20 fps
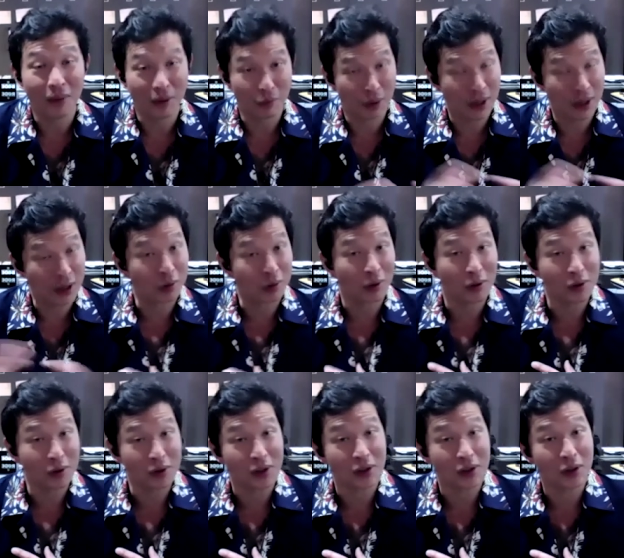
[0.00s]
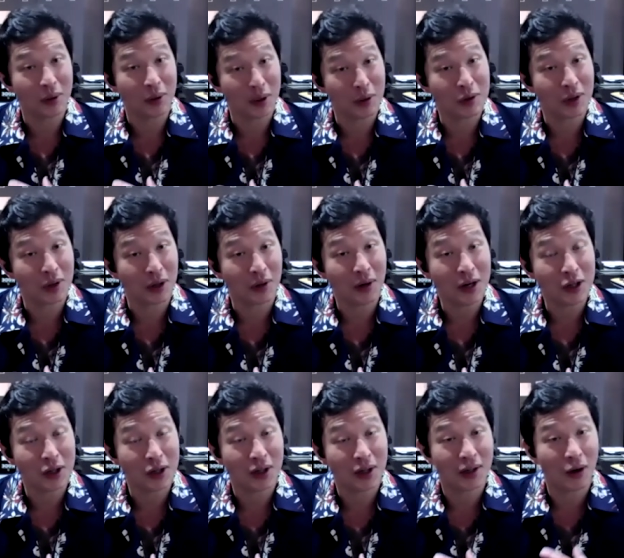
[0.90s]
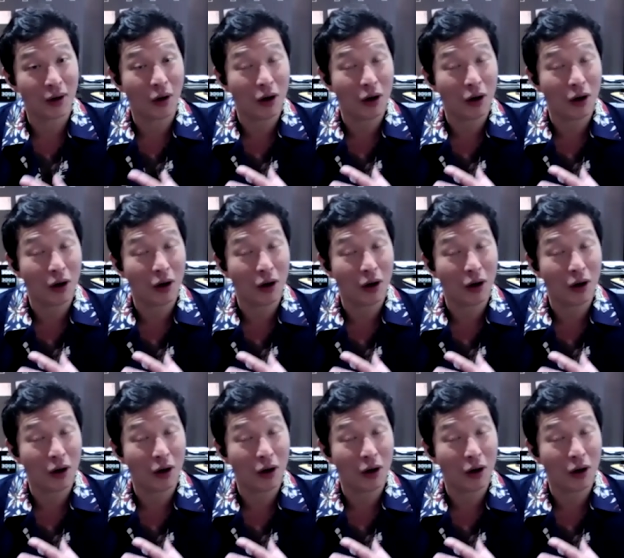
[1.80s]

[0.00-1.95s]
but reintroduced it to a new generation and